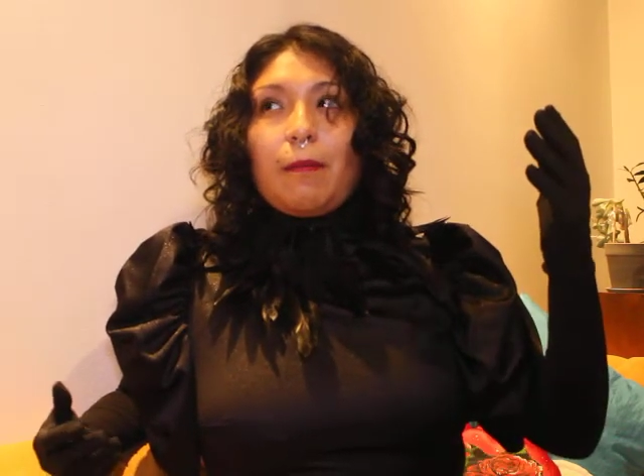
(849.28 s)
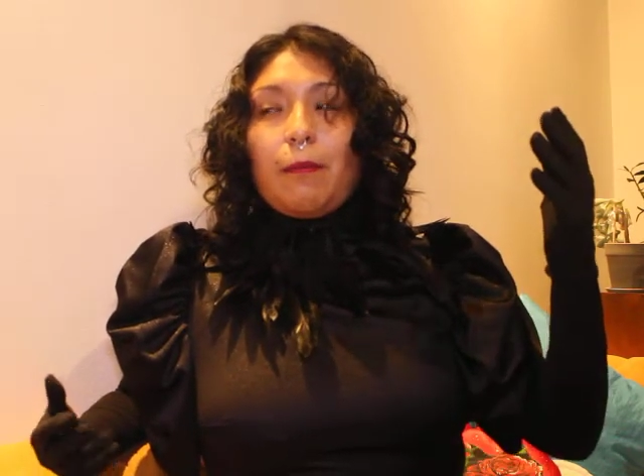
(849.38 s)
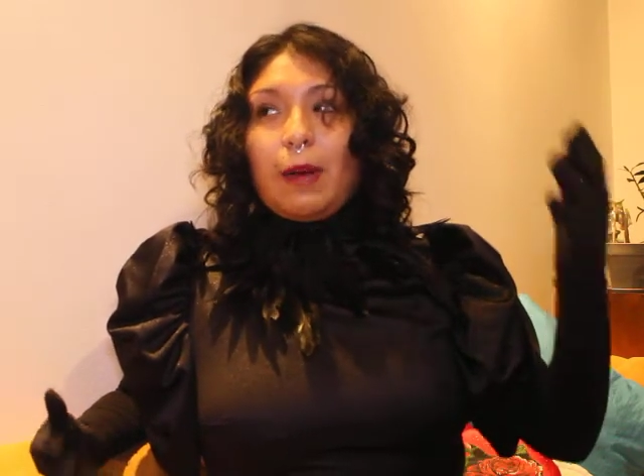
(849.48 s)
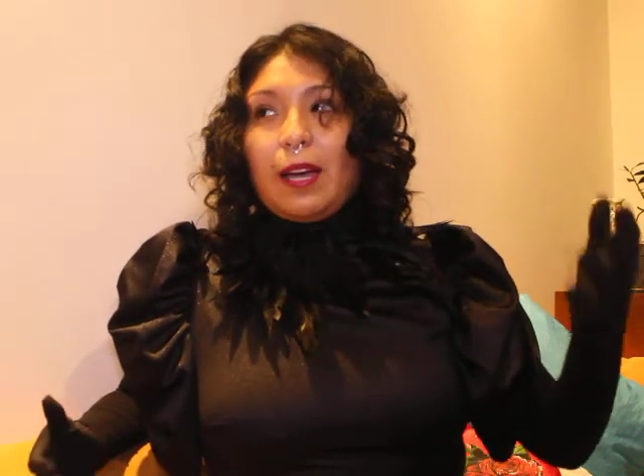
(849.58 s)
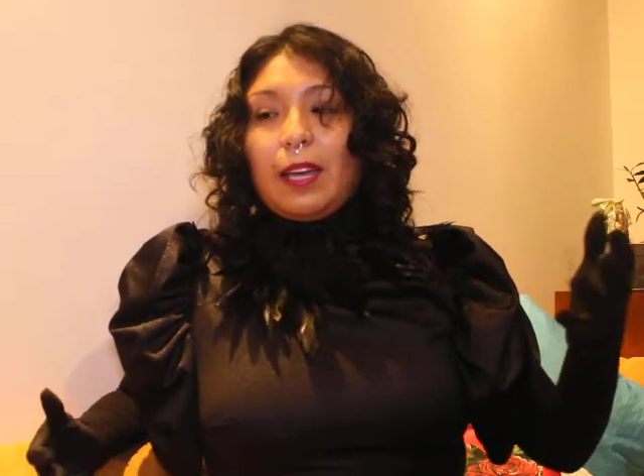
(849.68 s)

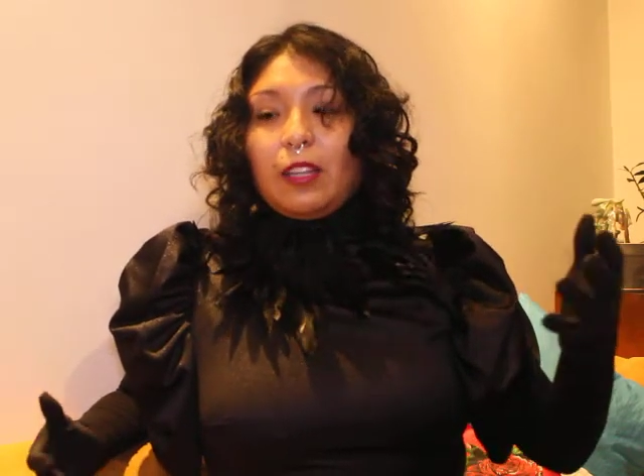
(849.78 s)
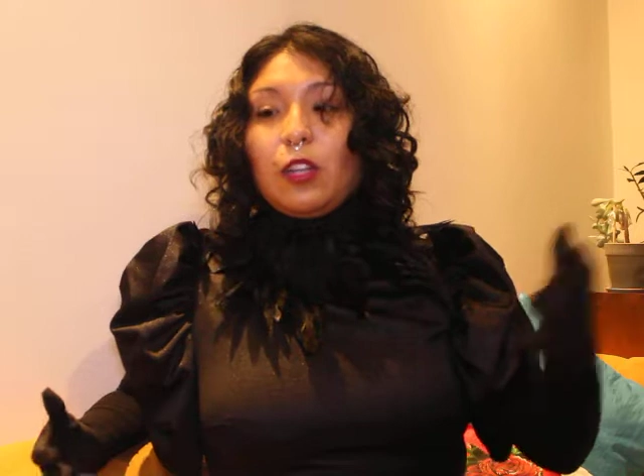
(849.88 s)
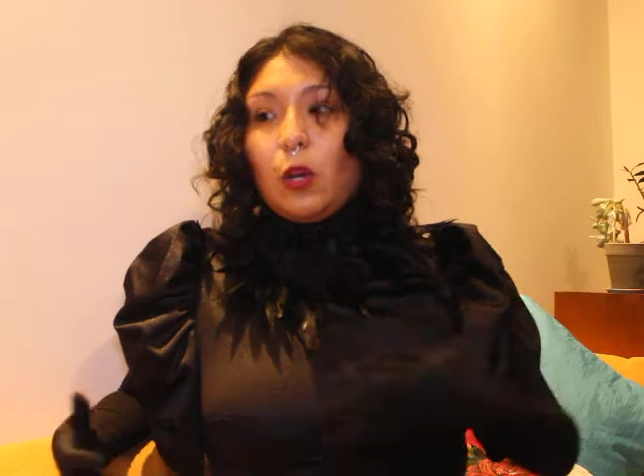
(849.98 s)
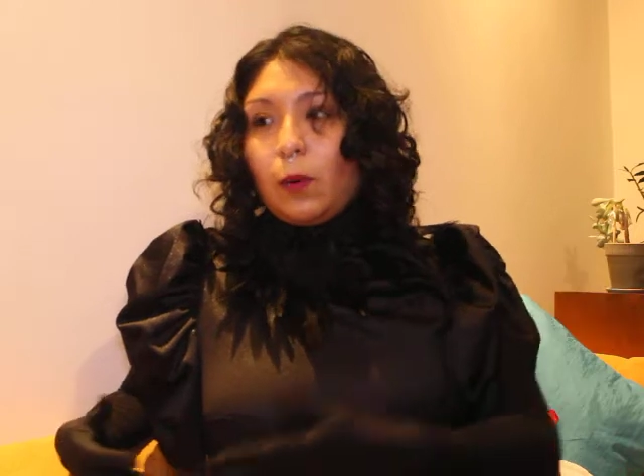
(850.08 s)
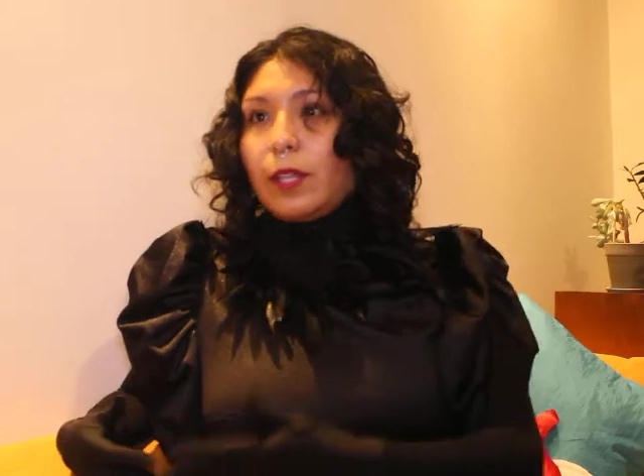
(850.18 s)
By
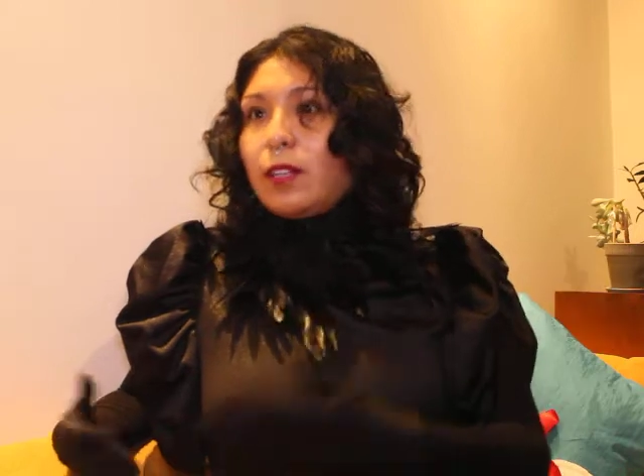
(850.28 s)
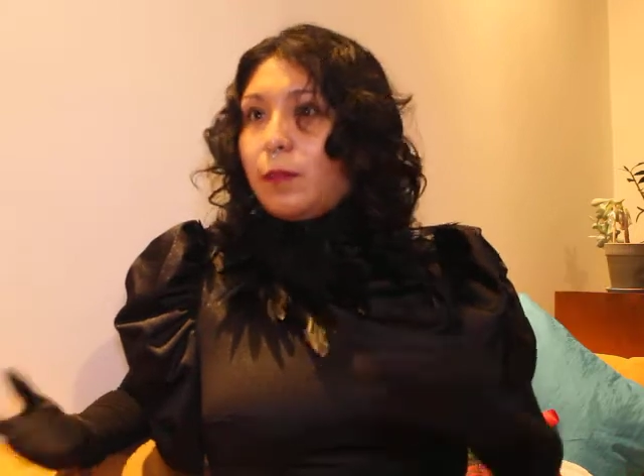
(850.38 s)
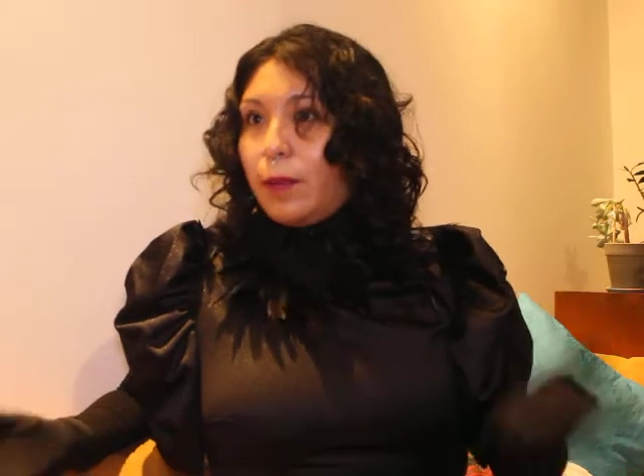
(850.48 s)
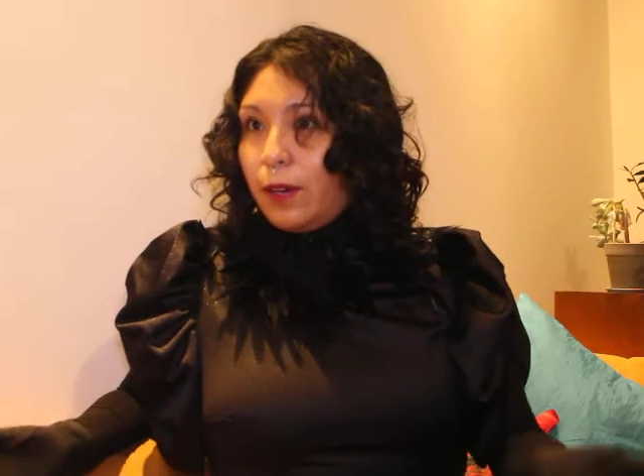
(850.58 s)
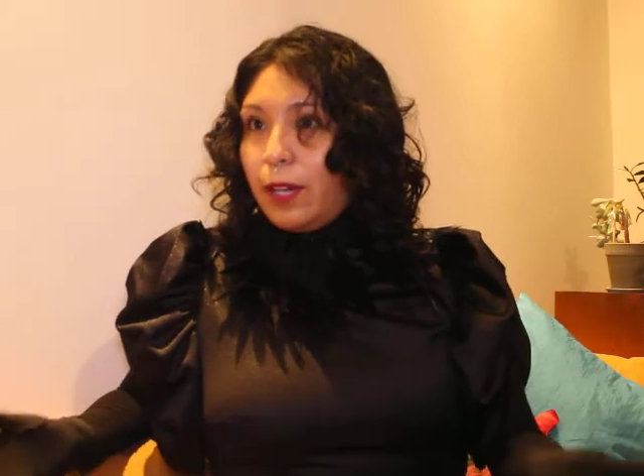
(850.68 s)
knowing their
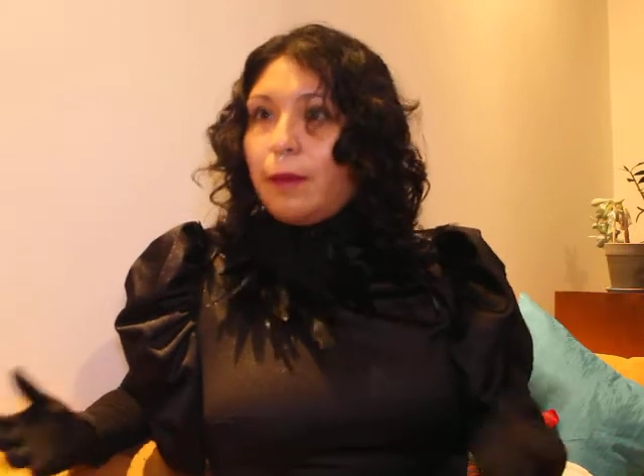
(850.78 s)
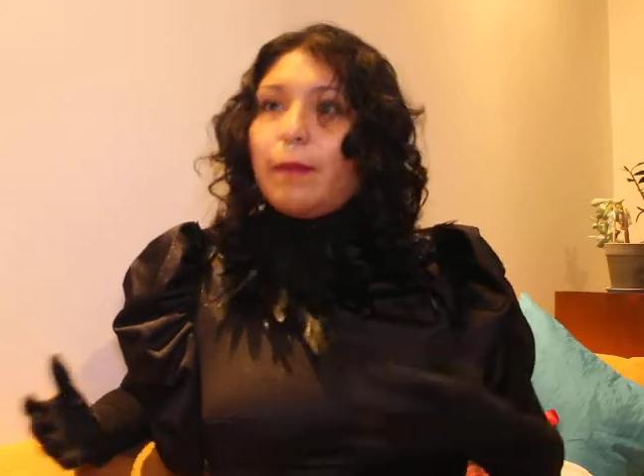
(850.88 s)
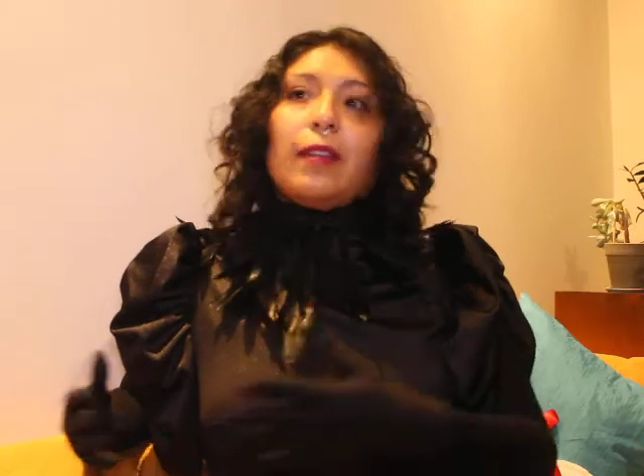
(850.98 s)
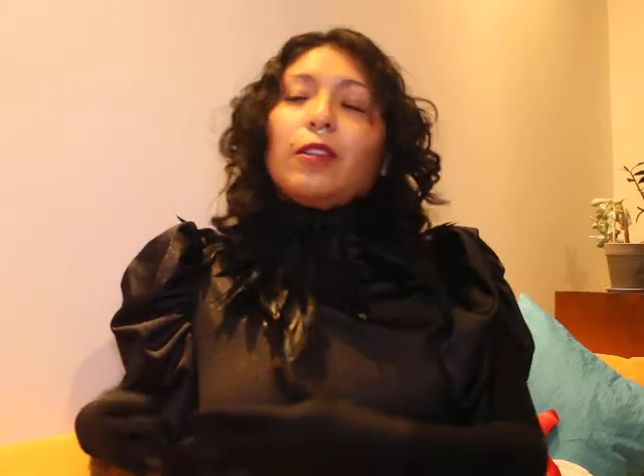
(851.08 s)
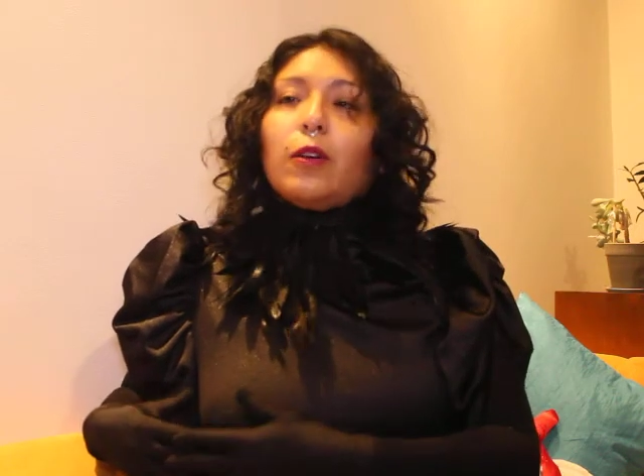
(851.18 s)
body,
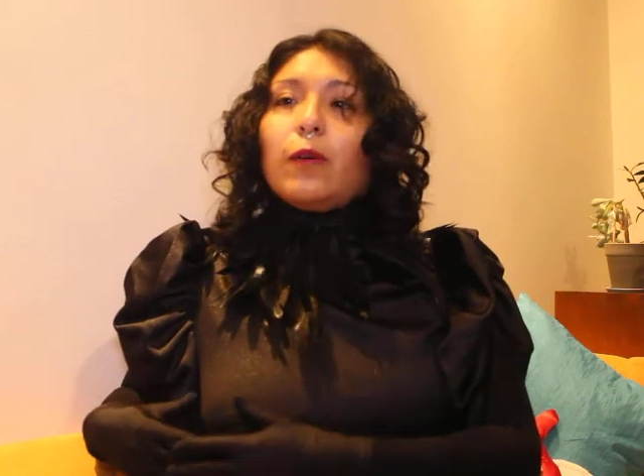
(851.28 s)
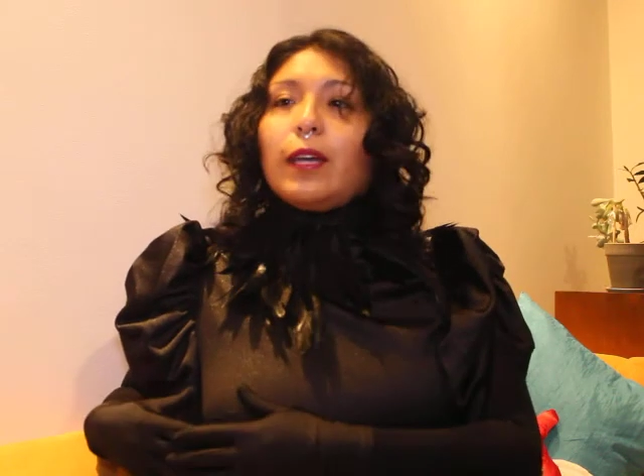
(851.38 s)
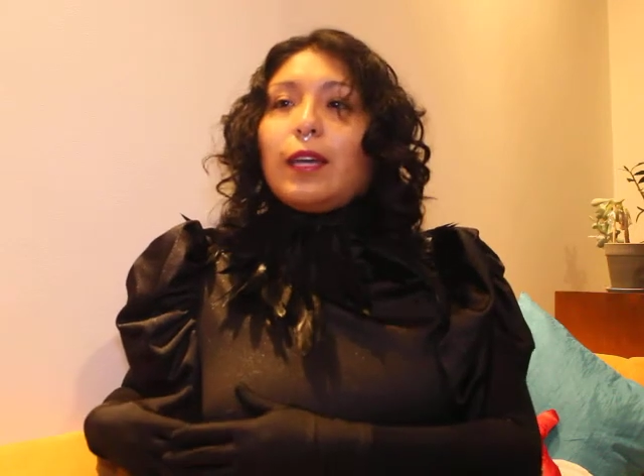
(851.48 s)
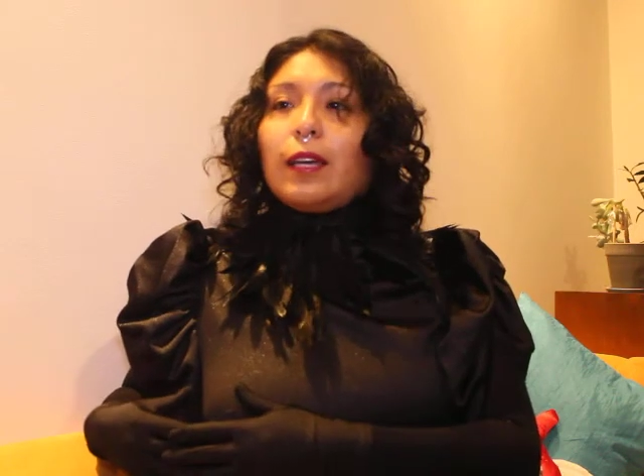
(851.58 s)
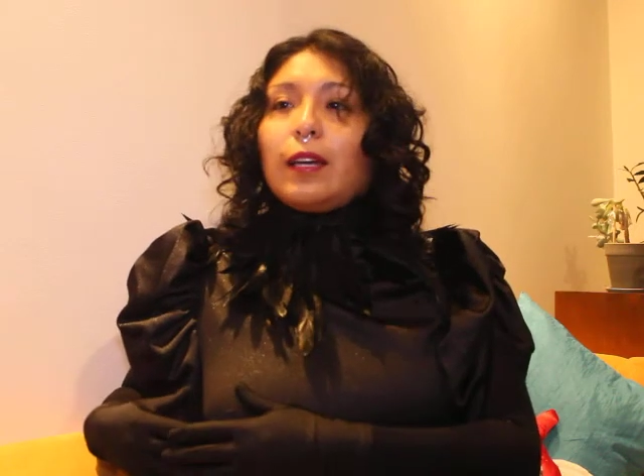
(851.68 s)
by
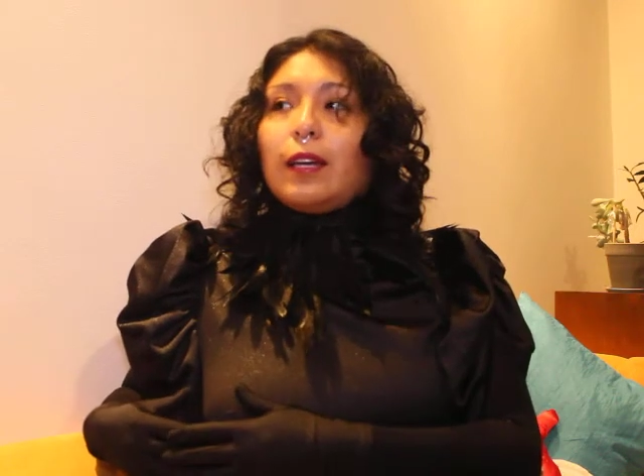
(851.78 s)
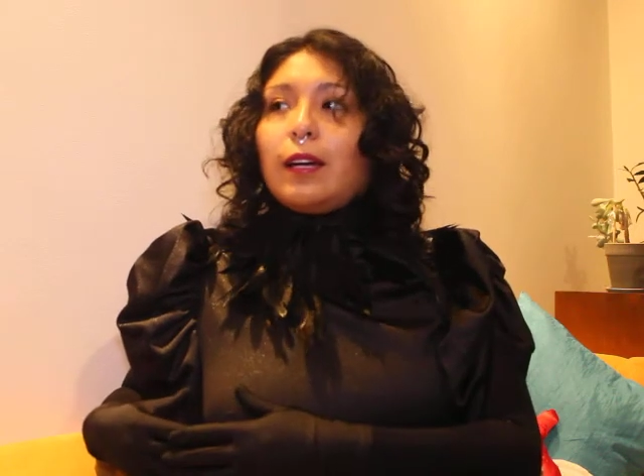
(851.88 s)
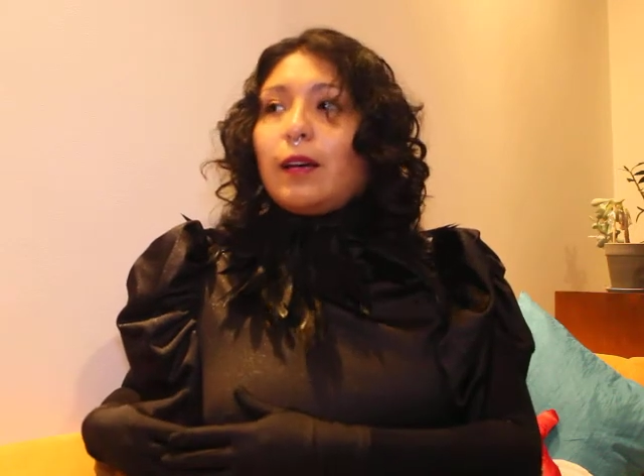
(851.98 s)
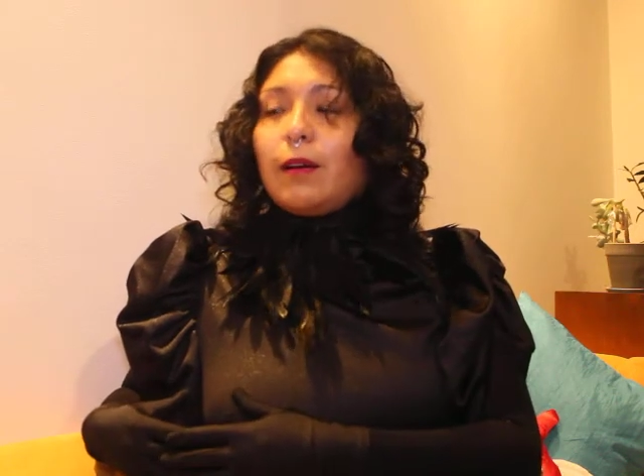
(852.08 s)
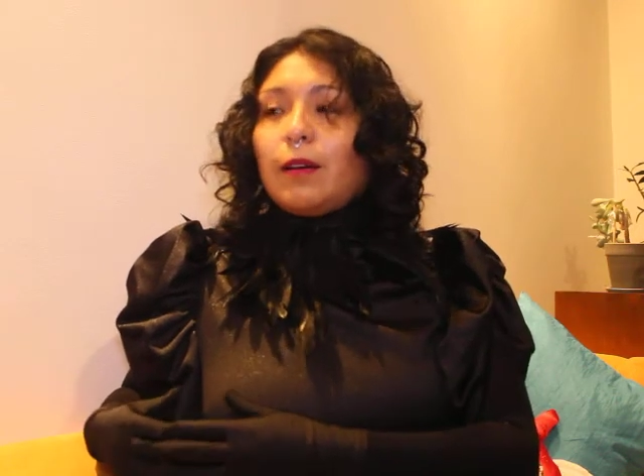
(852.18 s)
knowing,
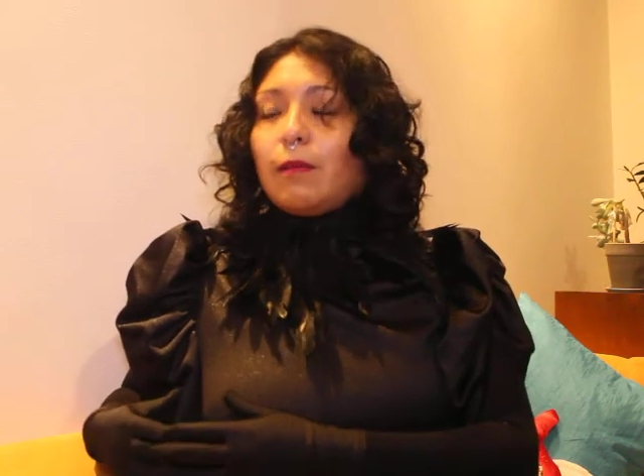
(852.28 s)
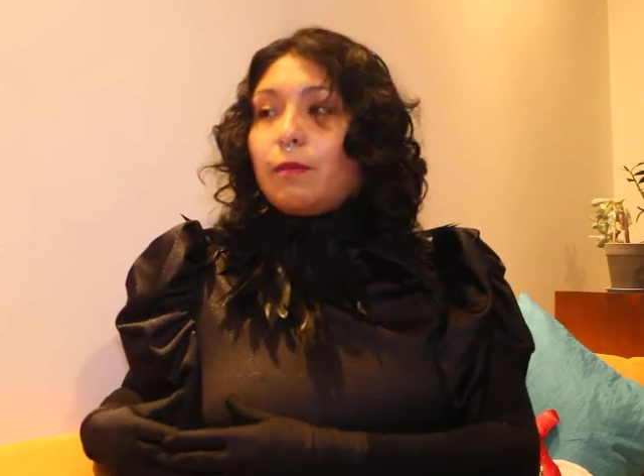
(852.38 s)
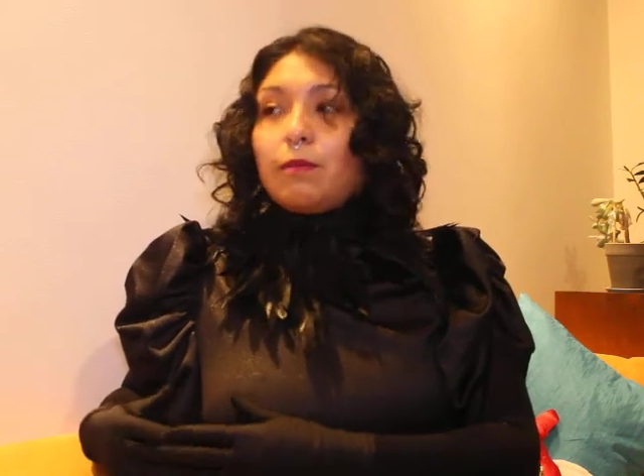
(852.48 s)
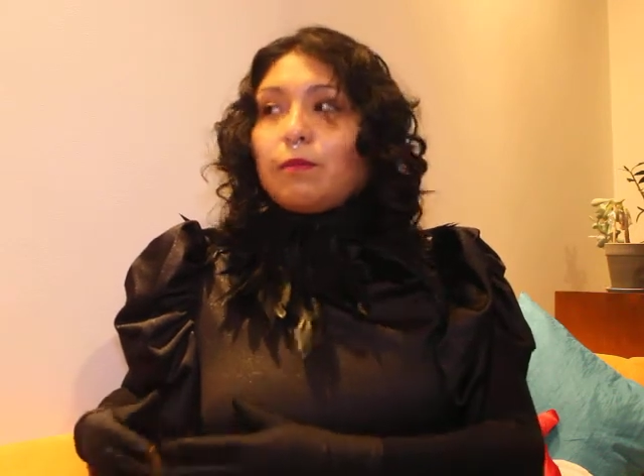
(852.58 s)
uh,